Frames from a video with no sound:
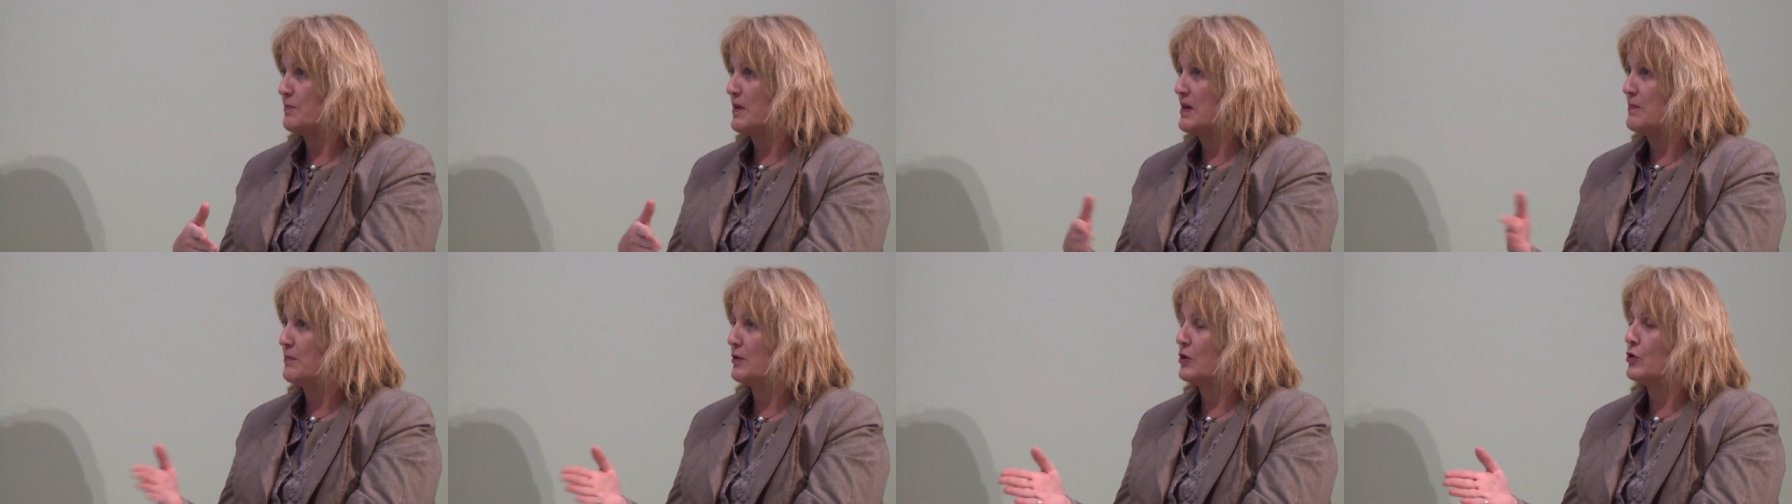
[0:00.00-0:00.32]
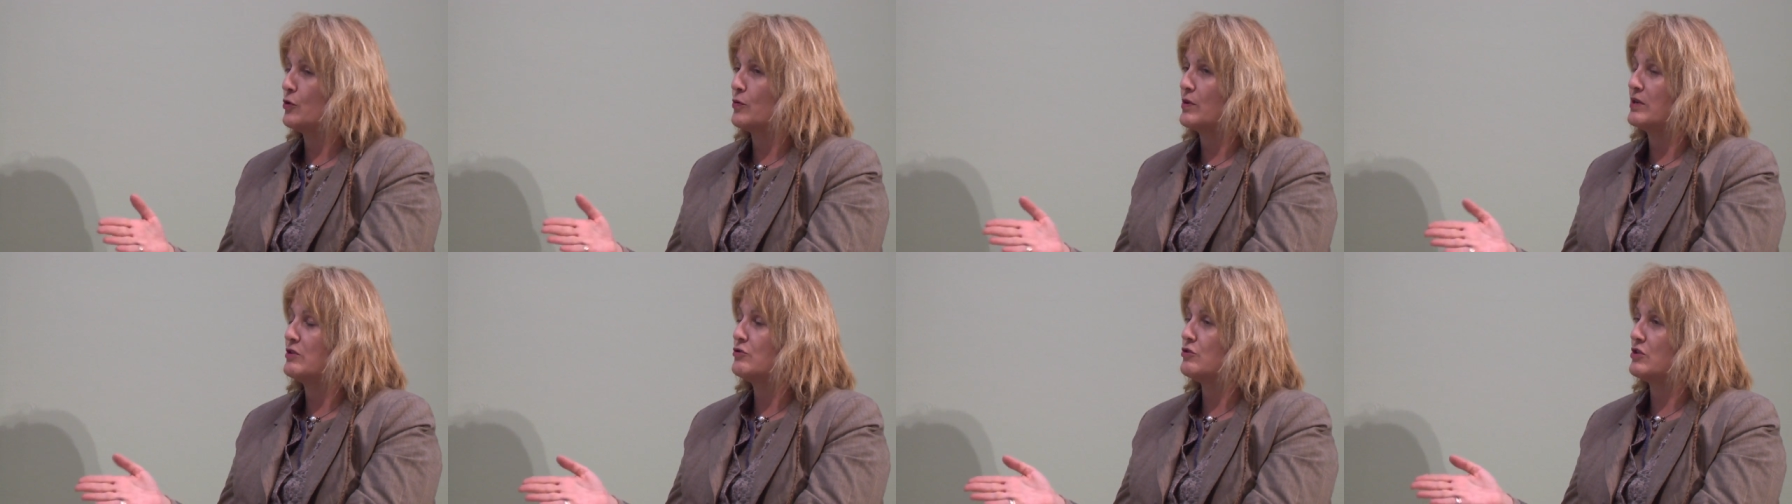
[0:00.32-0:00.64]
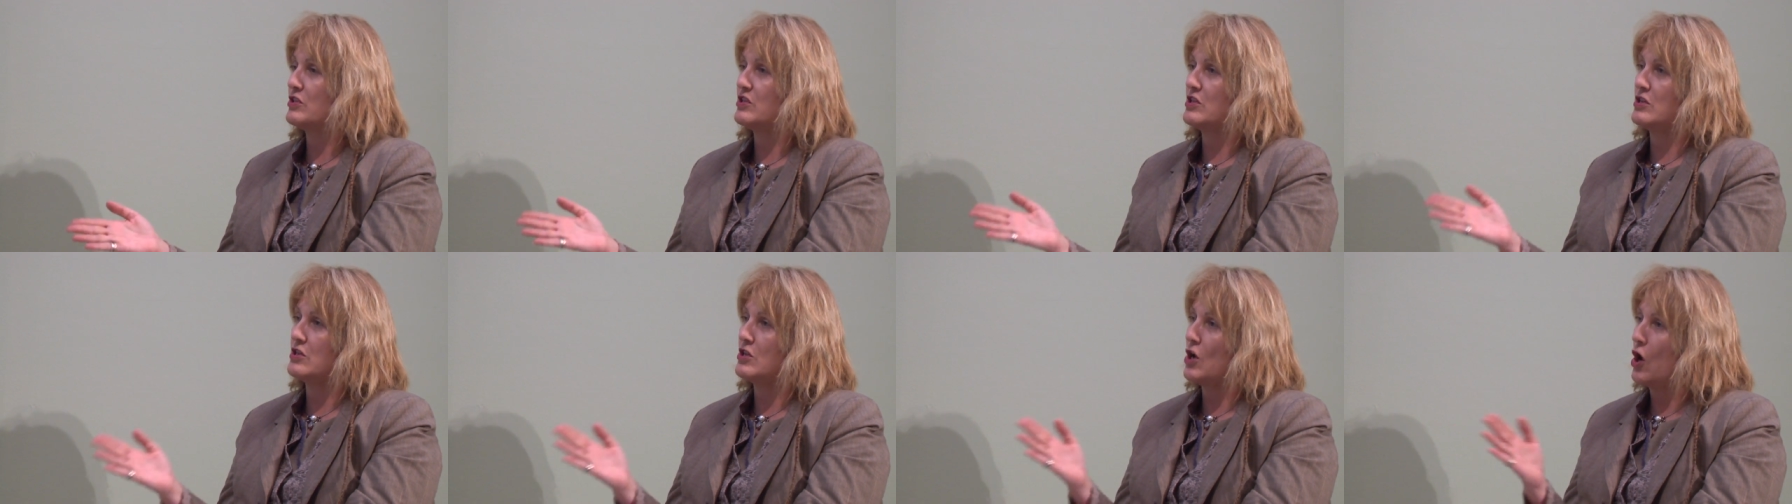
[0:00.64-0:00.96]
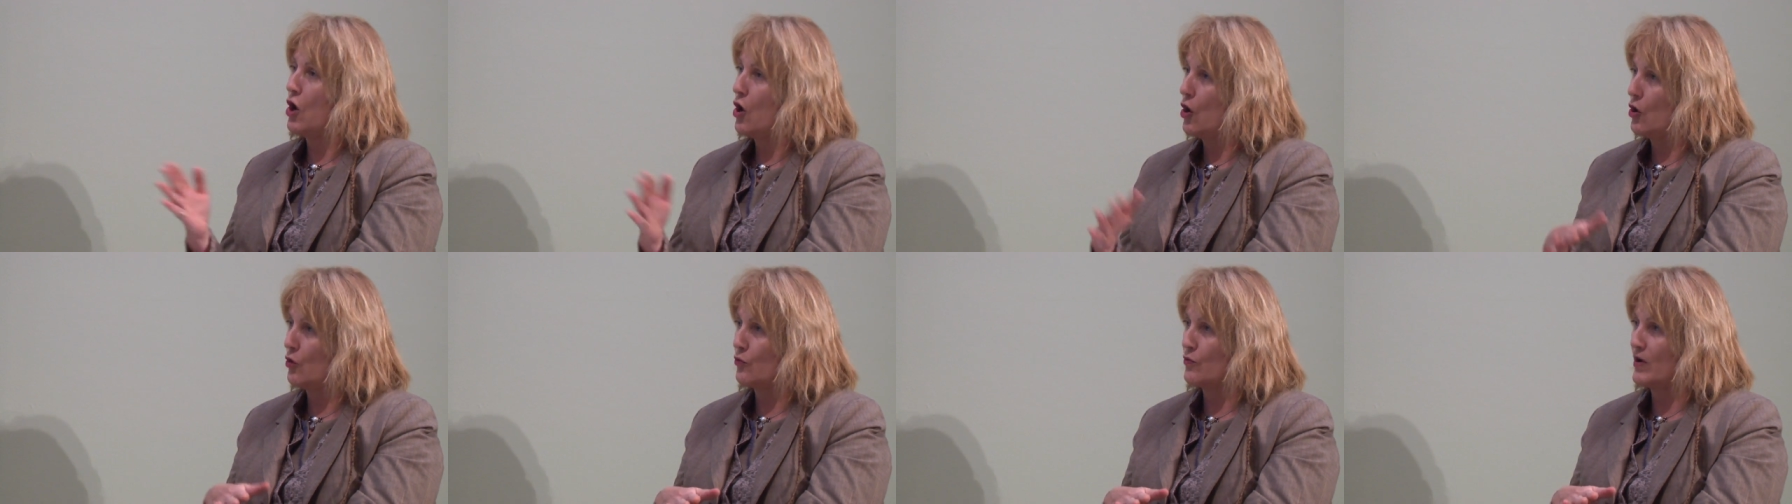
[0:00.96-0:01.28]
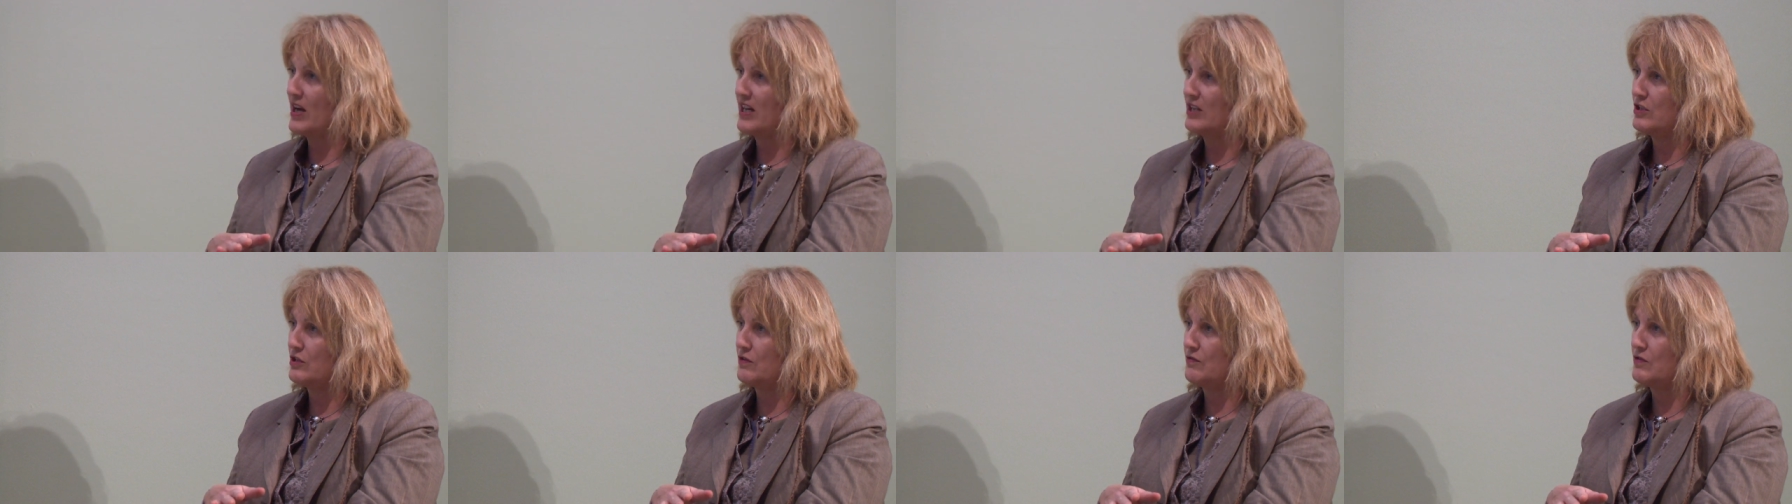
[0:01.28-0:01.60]
people who were interested in a whole
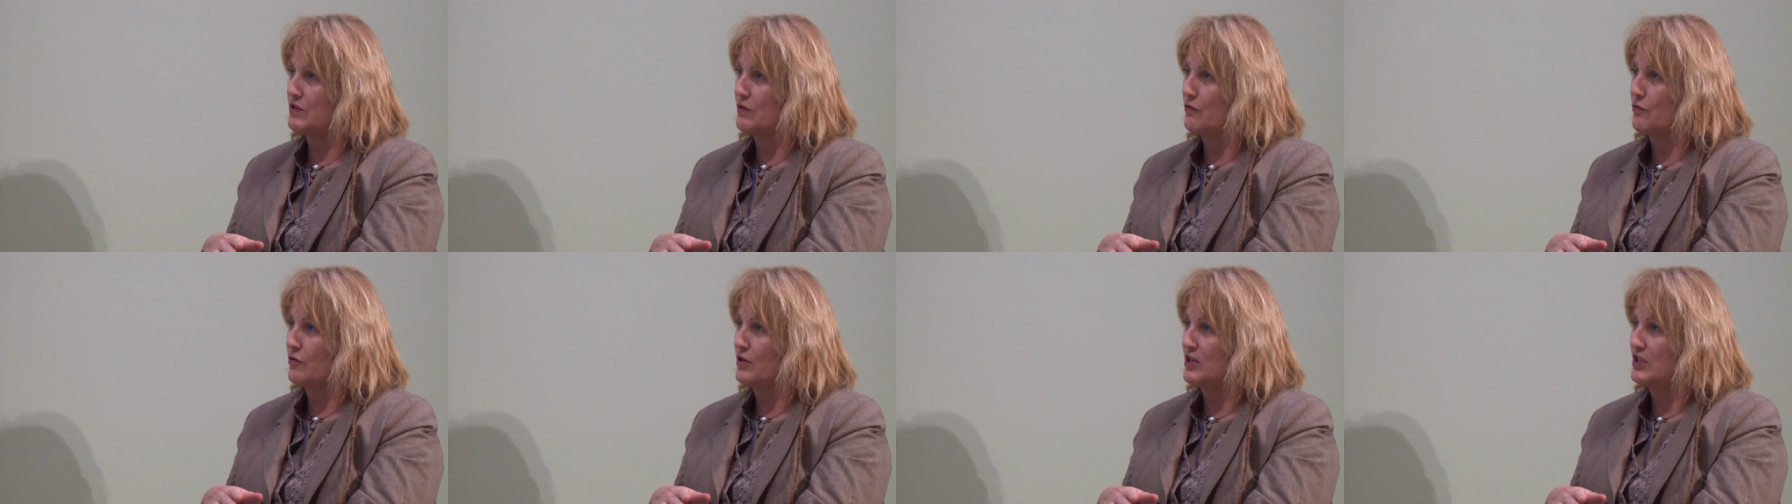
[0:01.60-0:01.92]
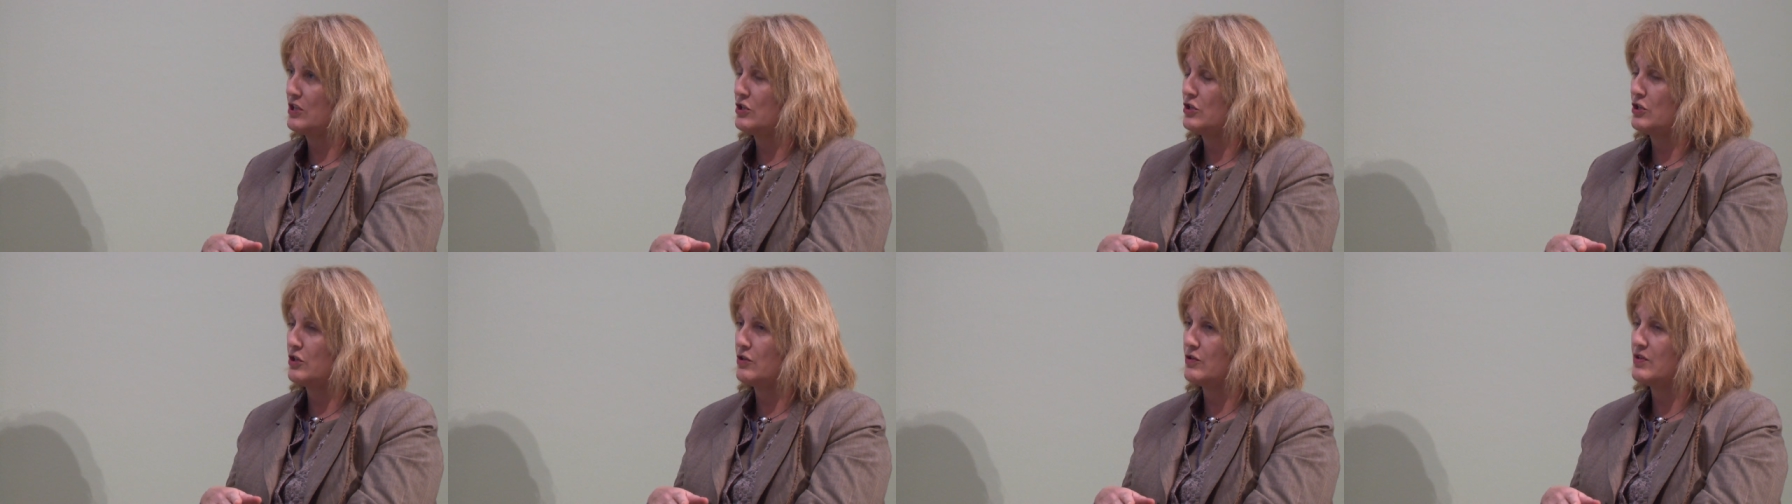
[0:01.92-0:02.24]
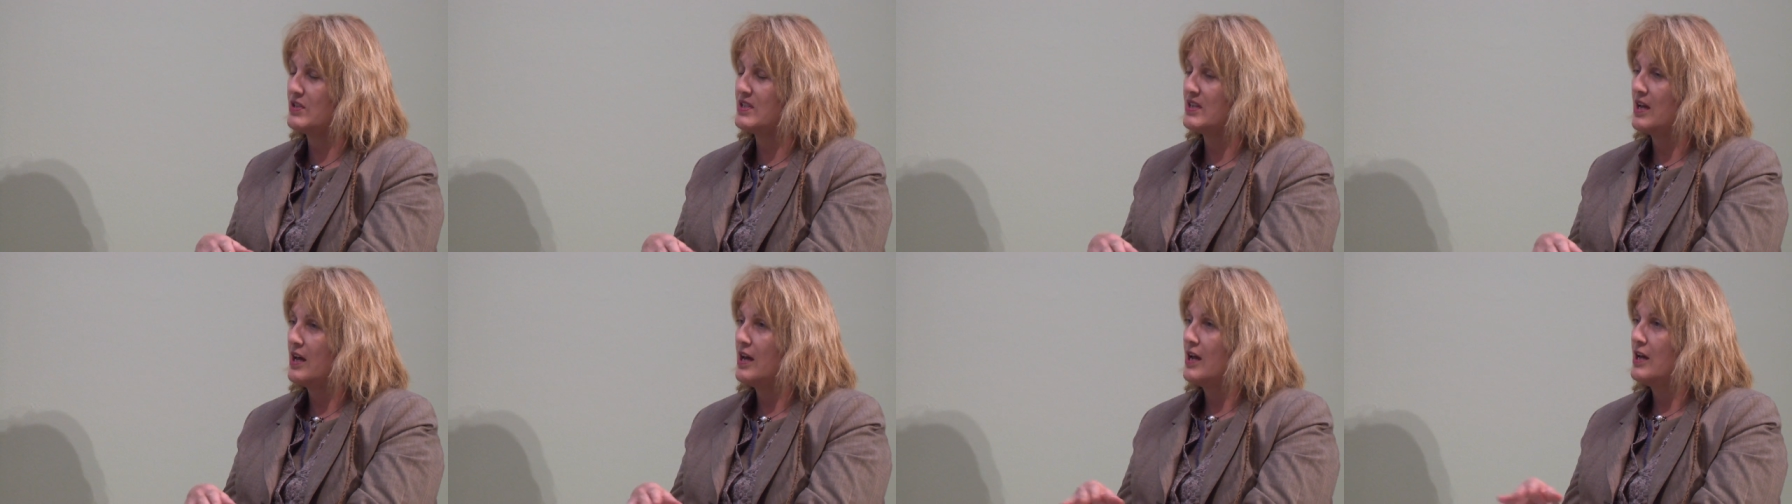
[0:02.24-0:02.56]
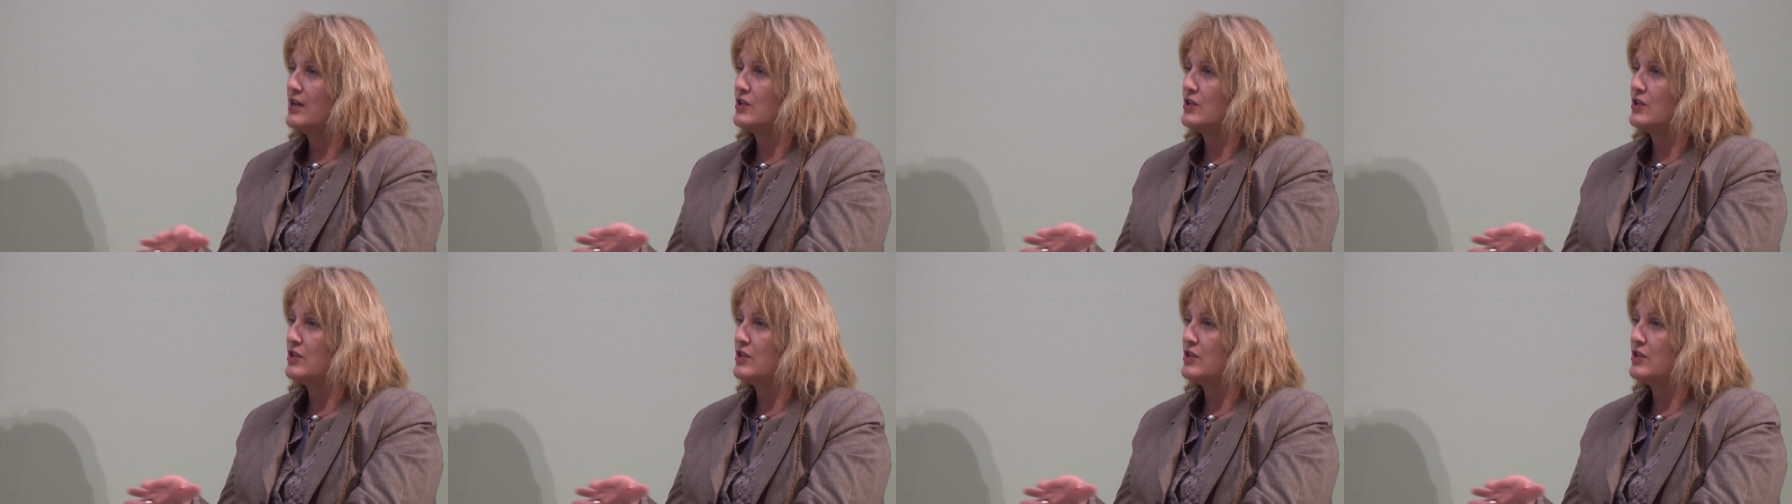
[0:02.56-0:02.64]
range of different issues.